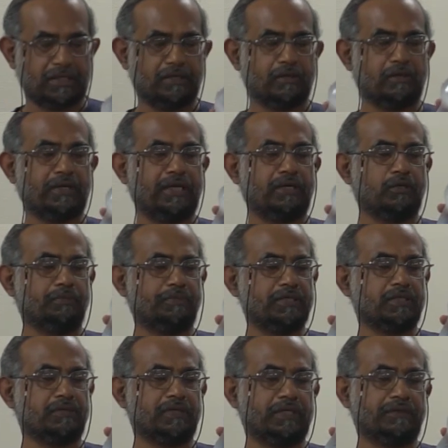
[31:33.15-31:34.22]
I don't know, 10
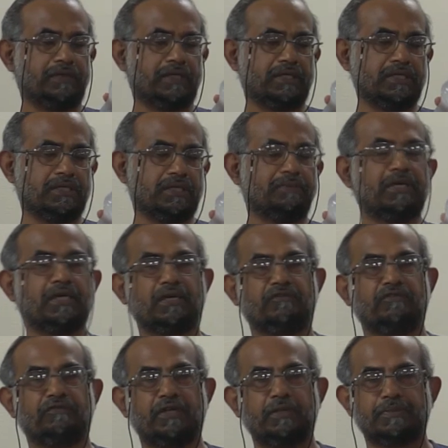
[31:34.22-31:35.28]
rupees or whatever it is, they're making
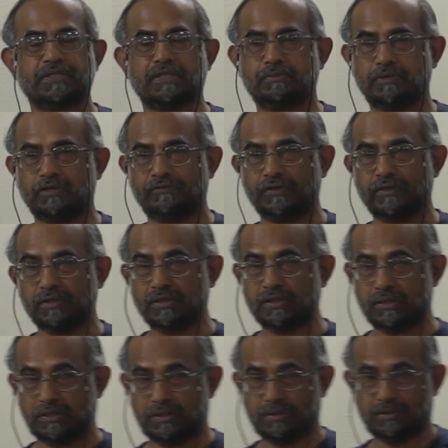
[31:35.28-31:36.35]
50% profit on
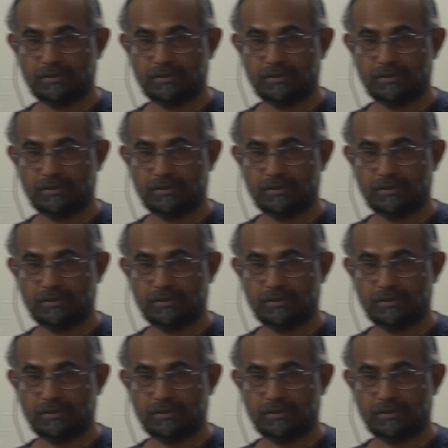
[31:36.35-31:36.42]
this.